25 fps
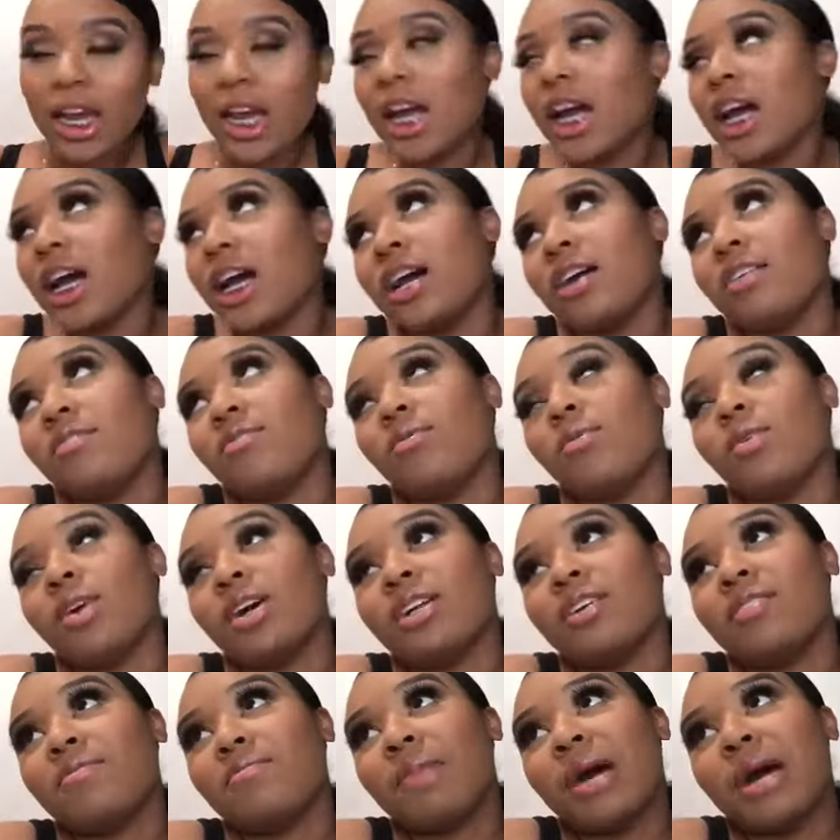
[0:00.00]
of
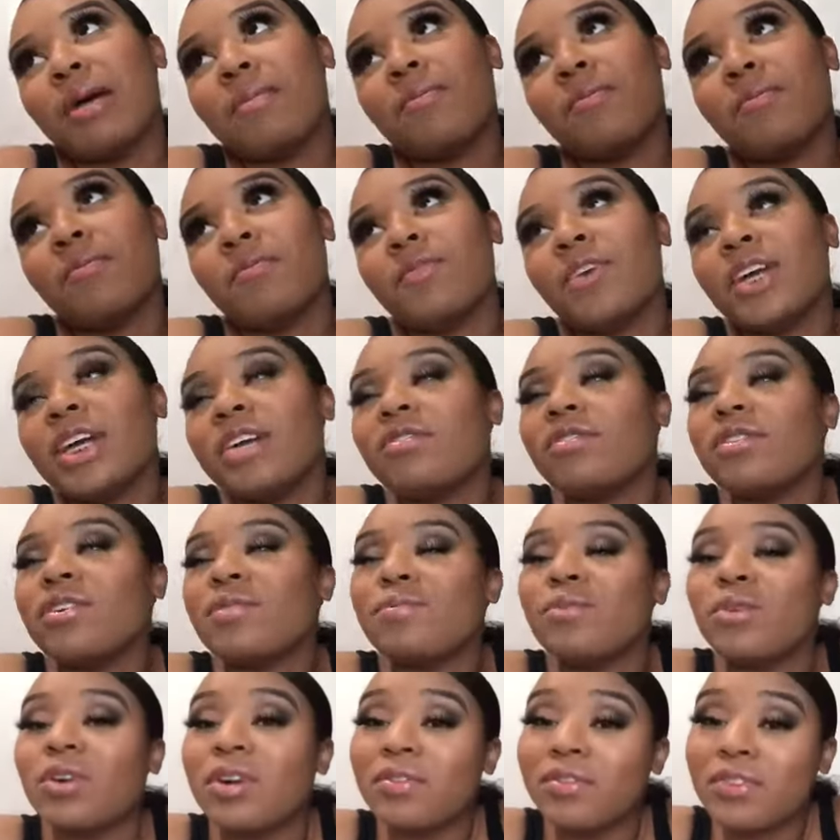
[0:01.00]
one of my favorite
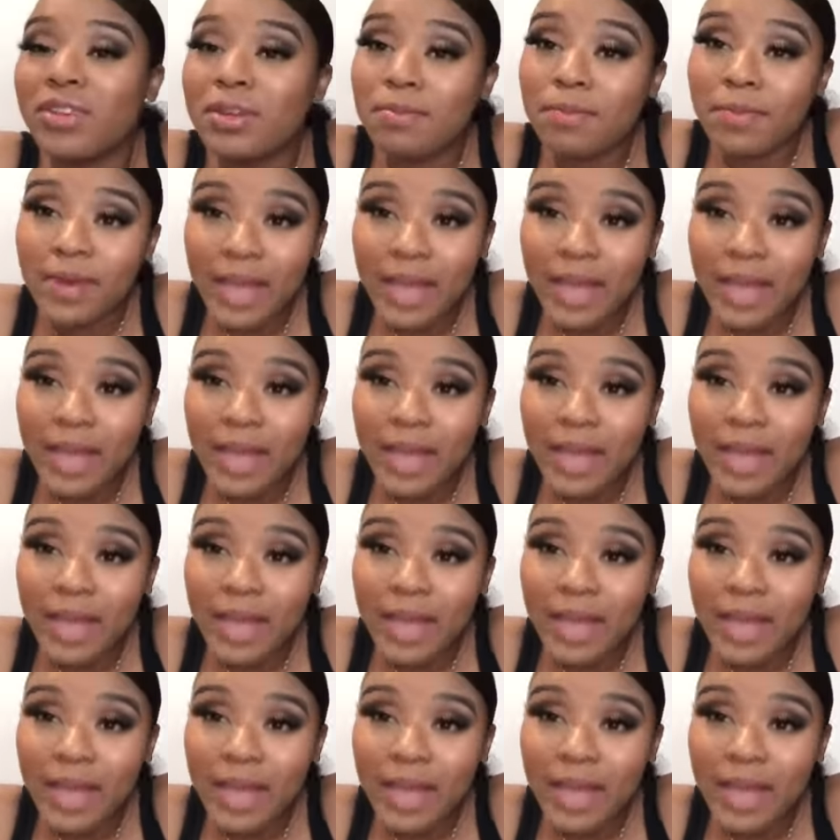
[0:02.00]
Morphe